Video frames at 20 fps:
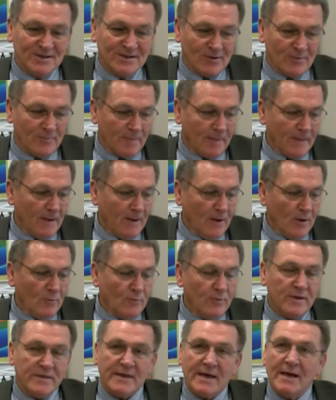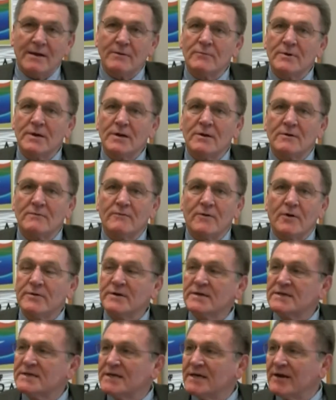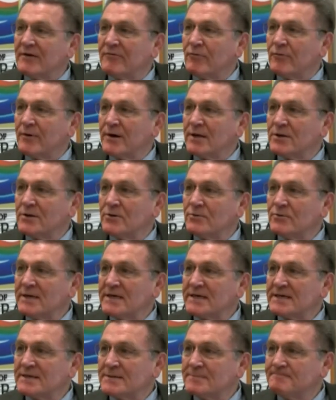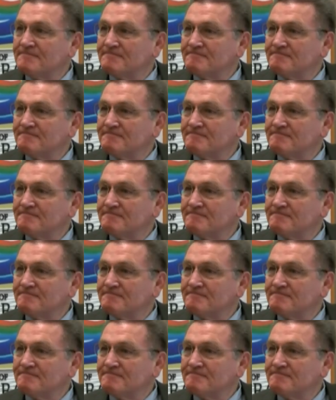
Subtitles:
So with that, we look forward to seeing everyone in 2 weeks.